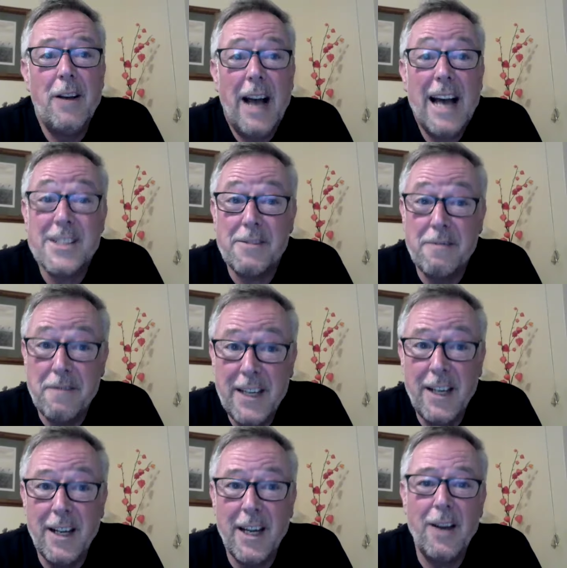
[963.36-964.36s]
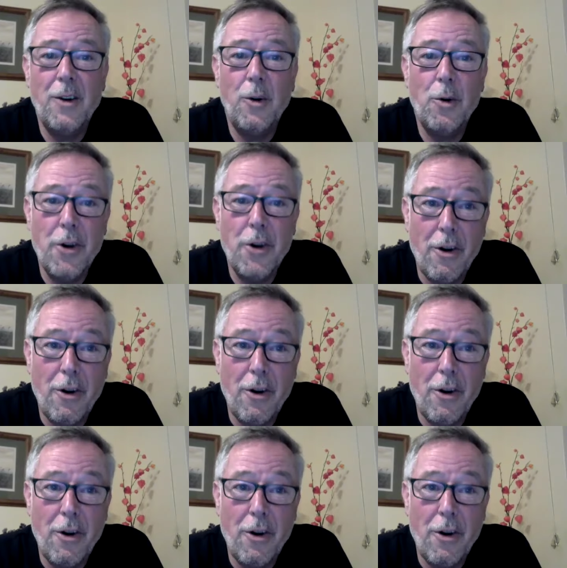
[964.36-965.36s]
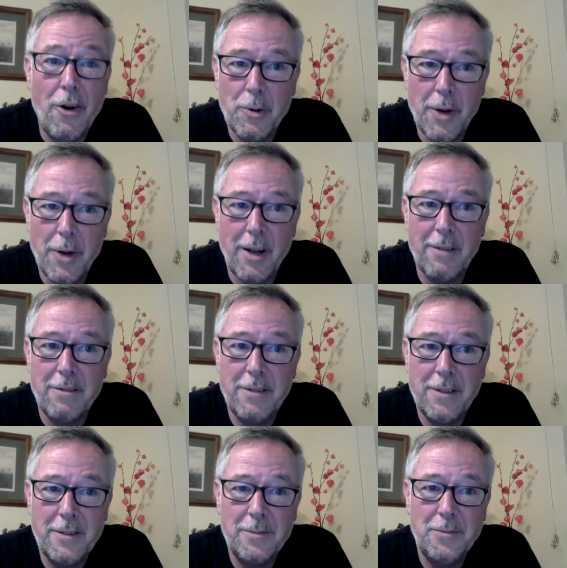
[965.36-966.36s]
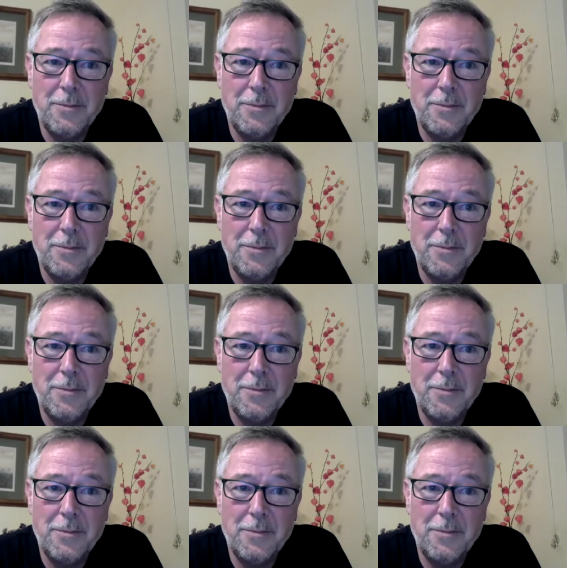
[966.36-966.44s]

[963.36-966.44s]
as a feeling or not, it's all love.